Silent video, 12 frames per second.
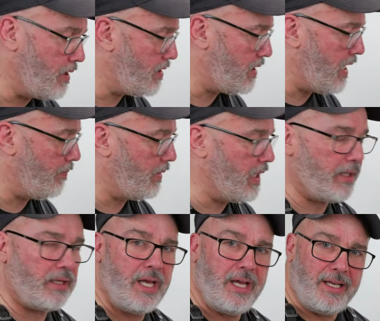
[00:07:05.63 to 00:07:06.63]
the same
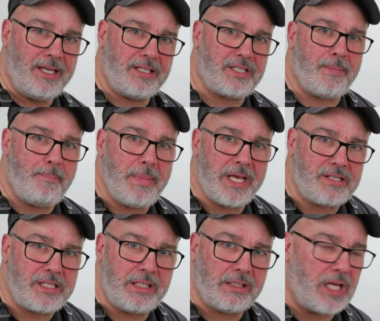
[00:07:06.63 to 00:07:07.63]
length. It's a
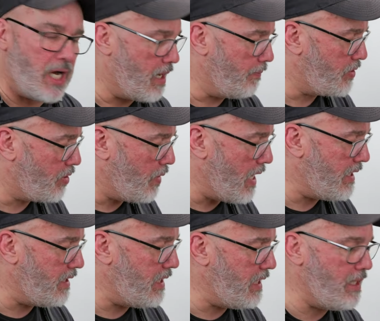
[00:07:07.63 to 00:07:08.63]
messy lob, so I
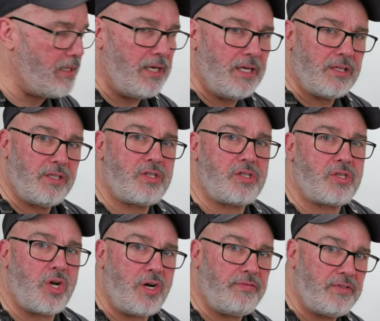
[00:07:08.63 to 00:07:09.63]
need the
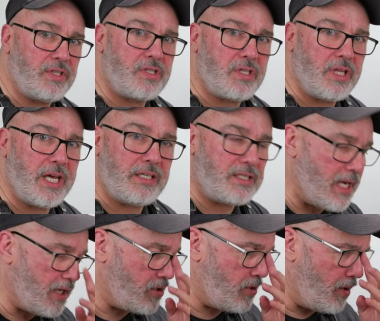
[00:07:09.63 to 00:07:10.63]
softness of that
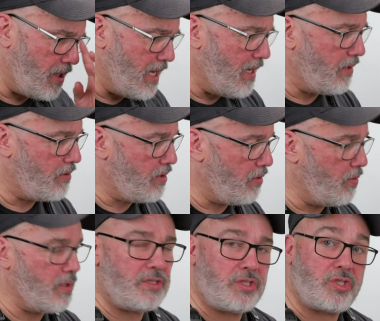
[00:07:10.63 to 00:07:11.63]
texture
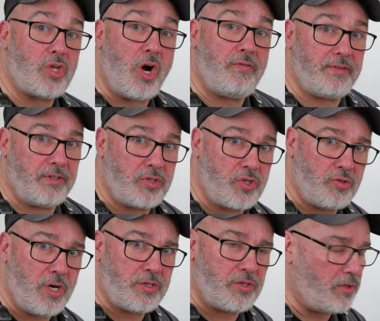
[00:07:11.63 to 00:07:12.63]
to soften the
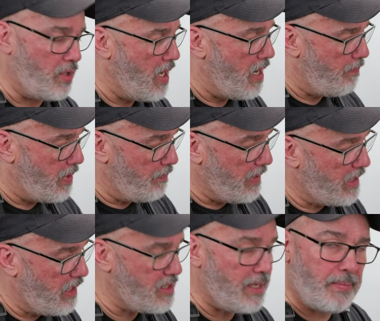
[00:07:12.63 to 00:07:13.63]
structure, but
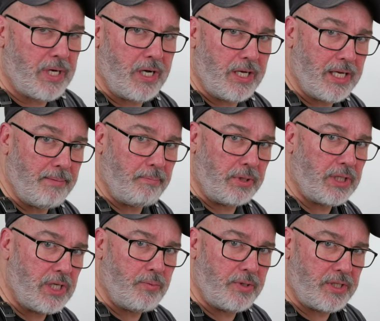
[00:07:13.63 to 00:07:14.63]
because I'm cutting it
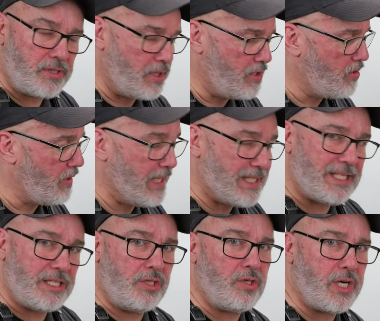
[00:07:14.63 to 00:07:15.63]
blunt with a scissor, it's
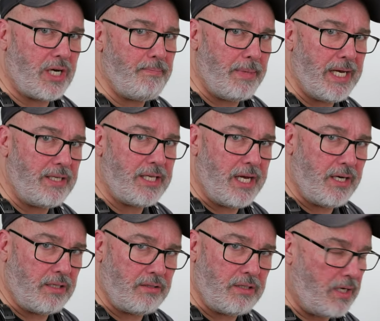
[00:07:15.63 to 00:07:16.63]
still going to
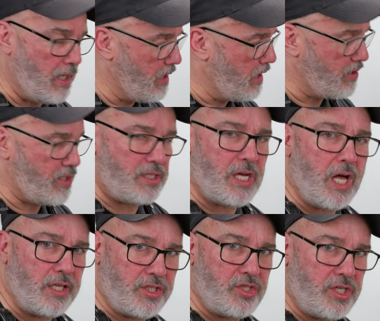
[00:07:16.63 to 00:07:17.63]
maintain a, a
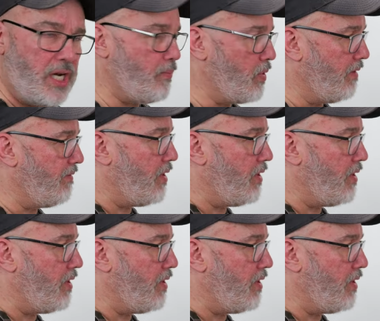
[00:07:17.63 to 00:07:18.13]
solid shape when it